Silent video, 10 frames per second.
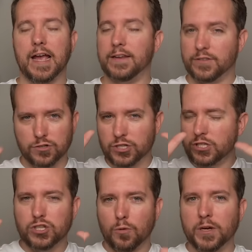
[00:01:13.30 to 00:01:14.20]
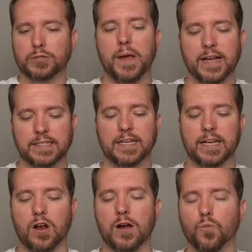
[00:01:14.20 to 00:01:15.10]
and there's just so much packed in
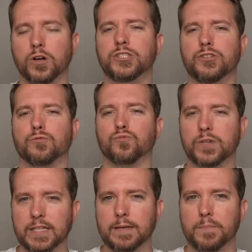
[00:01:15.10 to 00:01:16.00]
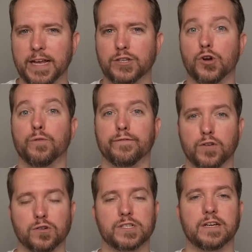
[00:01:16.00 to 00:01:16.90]
here. I want you to really make note
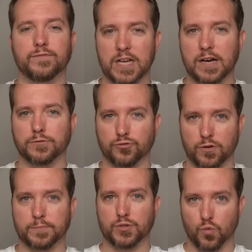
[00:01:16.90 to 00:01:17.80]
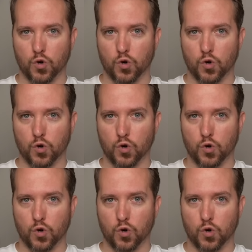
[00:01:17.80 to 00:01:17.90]
first of Donald Trump's